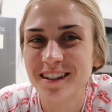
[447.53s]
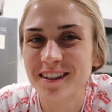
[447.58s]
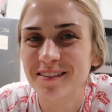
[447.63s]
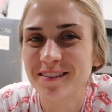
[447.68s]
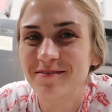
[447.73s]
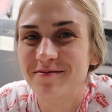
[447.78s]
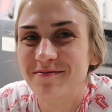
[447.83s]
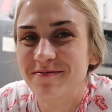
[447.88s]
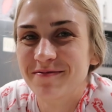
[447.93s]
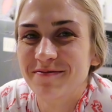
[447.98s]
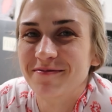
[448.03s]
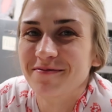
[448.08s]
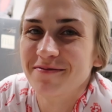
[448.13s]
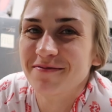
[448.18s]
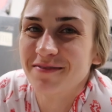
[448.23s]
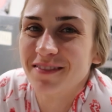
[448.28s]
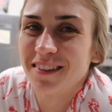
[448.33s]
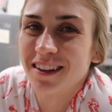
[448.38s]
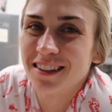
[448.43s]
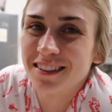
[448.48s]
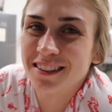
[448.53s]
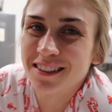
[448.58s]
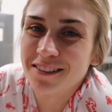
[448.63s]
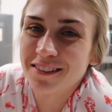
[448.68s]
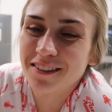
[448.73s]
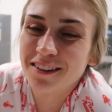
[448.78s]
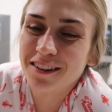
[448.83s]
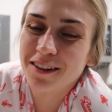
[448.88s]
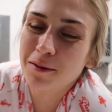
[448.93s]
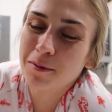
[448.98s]
so, I'll see
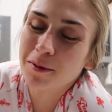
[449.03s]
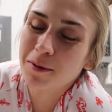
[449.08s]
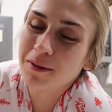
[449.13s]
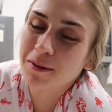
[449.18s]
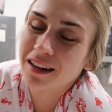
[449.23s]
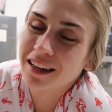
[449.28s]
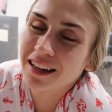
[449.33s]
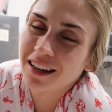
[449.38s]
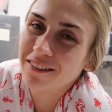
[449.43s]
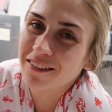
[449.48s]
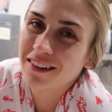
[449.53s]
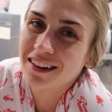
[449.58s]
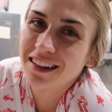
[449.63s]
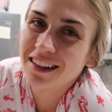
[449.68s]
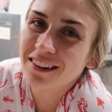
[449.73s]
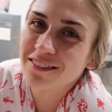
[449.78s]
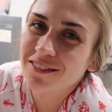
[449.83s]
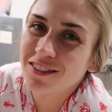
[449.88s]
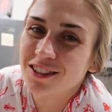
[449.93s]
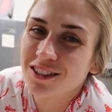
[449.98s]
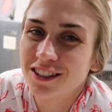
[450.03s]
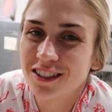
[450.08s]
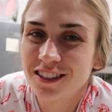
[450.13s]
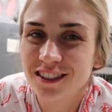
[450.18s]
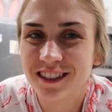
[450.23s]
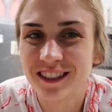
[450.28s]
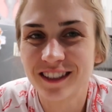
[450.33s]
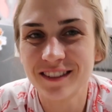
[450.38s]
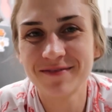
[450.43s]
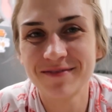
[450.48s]
you in a little bit when I get ready for
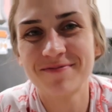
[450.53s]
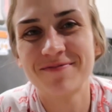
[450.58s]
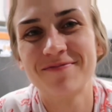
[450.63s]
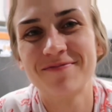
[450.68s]
church.